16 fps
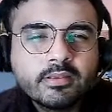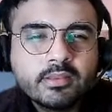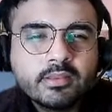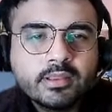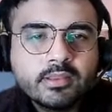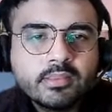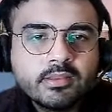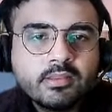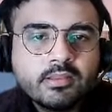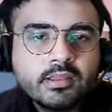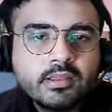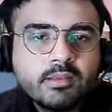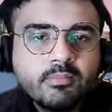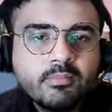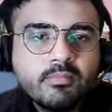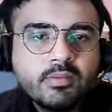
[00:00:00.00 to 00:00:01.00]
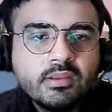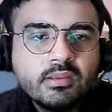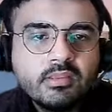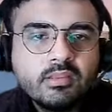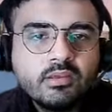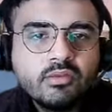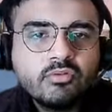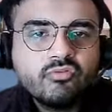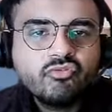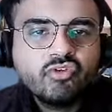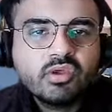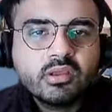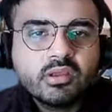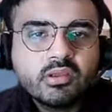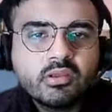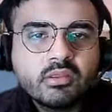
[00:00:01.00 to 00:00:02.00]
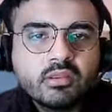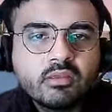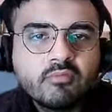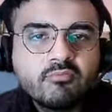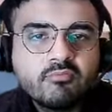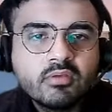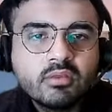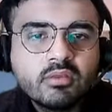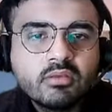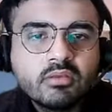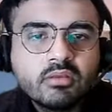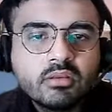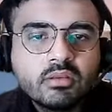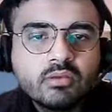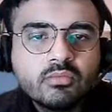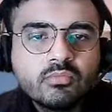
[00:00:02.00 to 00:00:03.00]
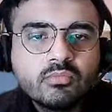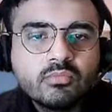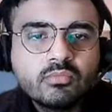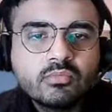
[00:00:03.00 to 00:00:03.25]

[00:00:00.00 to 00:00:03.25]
and then knight b3 check. If king c2,